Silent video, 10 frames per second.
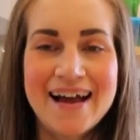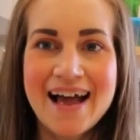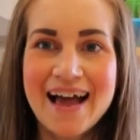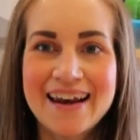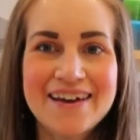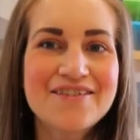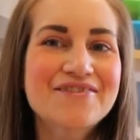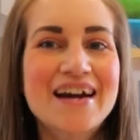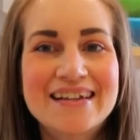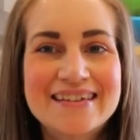Hello
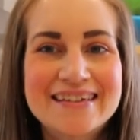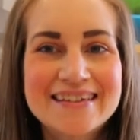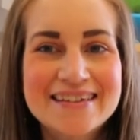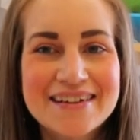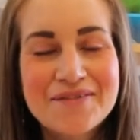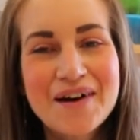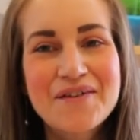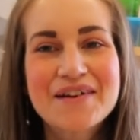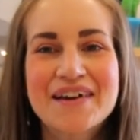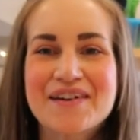friends,
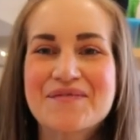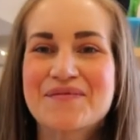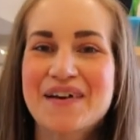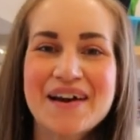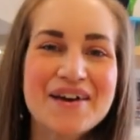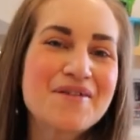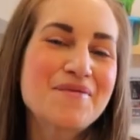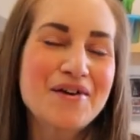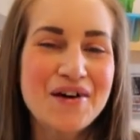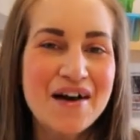welcome. I hope
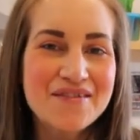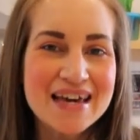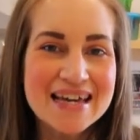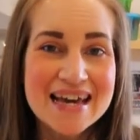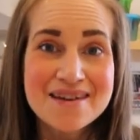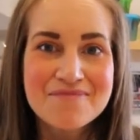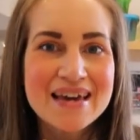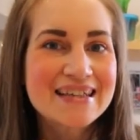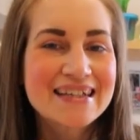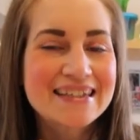you're having an
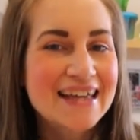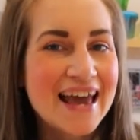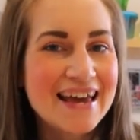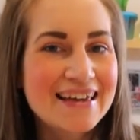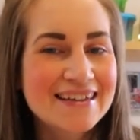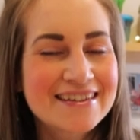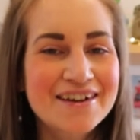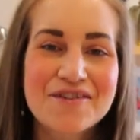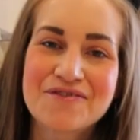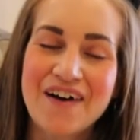amazing day
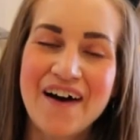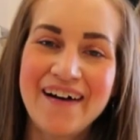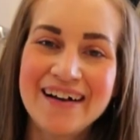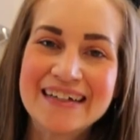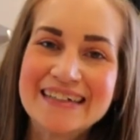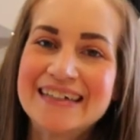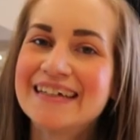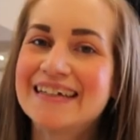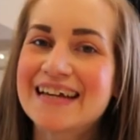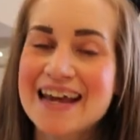so far.
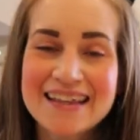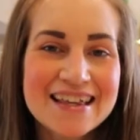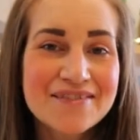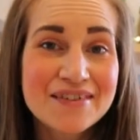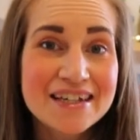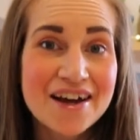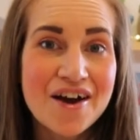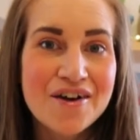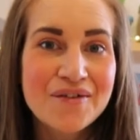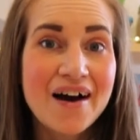In this
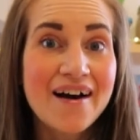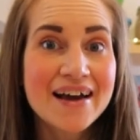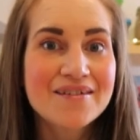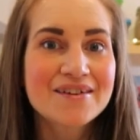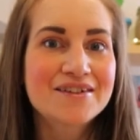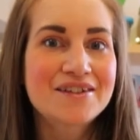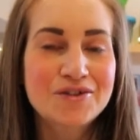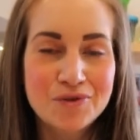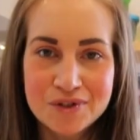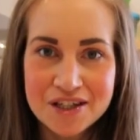video, I am going to
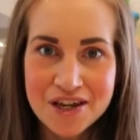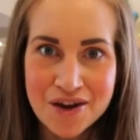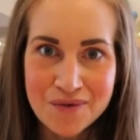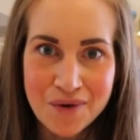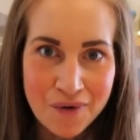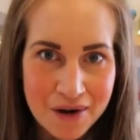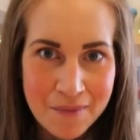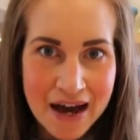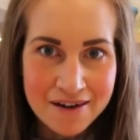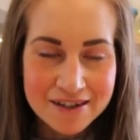talk to you all
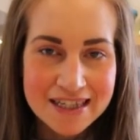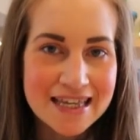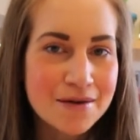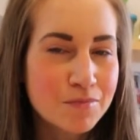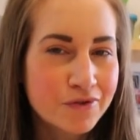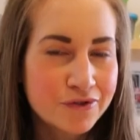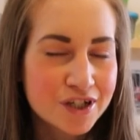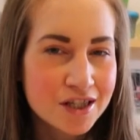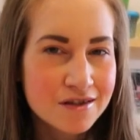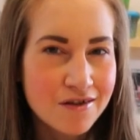about the
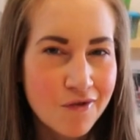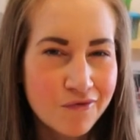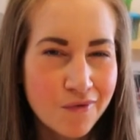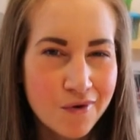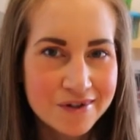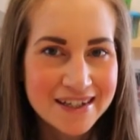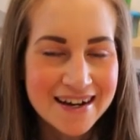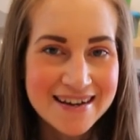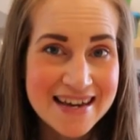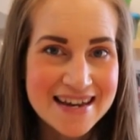importance of
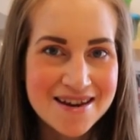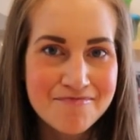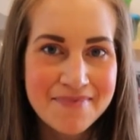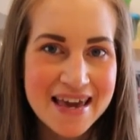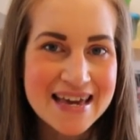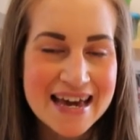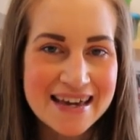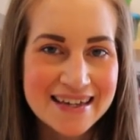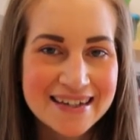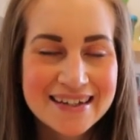water in baking.